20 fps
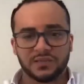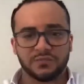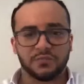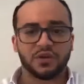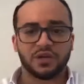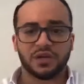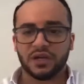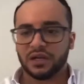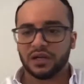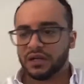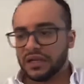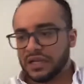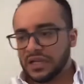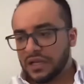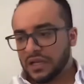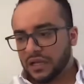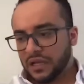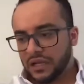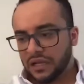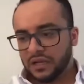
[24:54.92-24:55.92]
Burger,
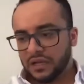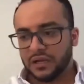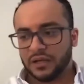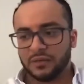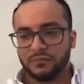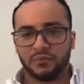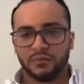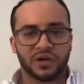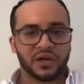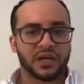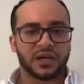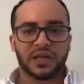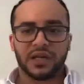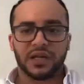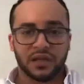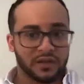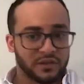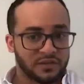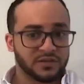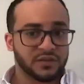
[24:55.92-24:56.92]
Burger
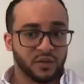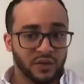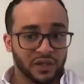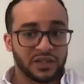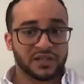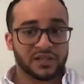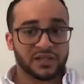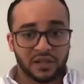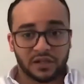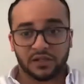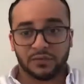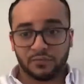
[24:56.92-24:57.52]
King. They already started